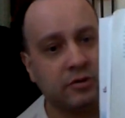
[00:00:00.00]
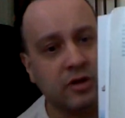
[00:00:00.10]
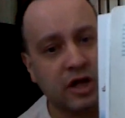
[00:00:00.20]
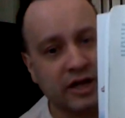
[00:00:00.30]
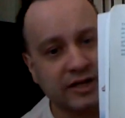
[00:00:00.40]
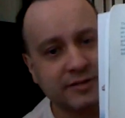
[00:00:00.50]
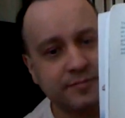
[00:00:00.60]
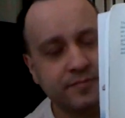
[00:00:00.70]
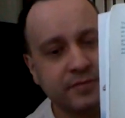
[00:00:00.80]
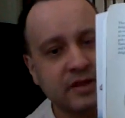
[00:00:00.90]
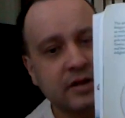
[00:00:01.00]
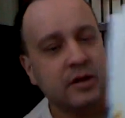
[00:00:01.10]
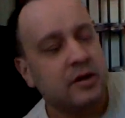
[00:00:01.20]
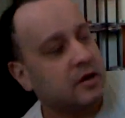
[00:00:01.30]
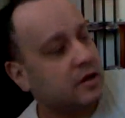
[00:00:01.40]
Lugana.
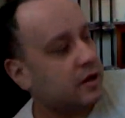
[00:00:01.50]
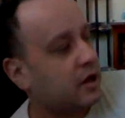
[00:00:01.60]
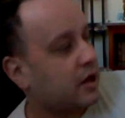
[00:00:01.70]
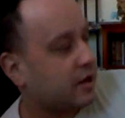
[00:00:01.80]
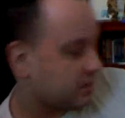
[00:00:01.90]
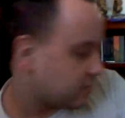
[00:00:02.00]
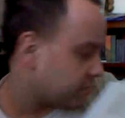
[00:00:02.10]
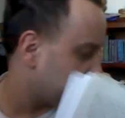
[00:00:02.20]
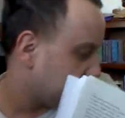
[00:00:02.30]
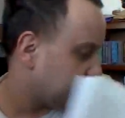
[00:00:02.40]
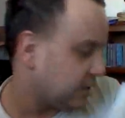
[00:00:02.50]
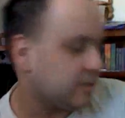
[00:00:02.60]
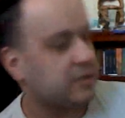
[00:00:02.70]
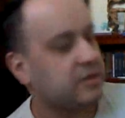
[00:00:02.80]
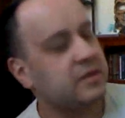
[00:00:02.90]
I started
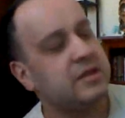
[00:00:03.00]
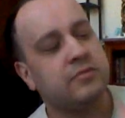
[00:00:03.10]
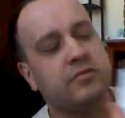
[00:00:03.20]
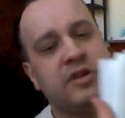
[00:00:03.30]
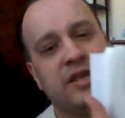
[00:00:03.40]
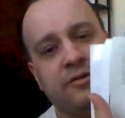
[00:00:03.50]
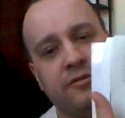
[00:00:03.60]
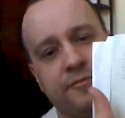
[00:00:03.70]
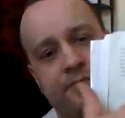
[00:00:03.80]
this one here,